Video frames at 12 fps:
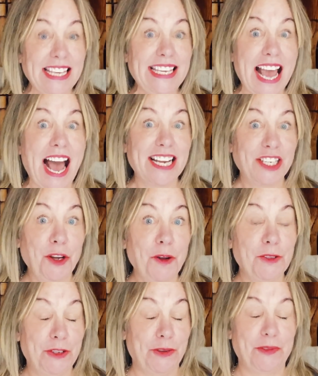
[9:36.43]
Yeah, I
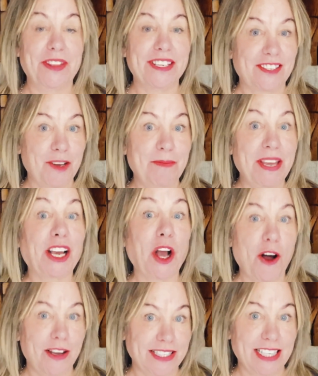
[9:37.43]
told you, this could be a
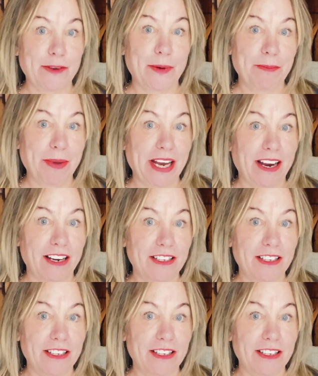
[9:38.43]
costly repair.